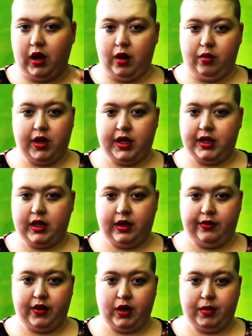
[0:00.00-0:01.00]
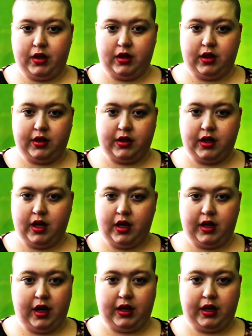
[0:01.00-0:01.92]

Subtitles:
wanted to live very much longer. I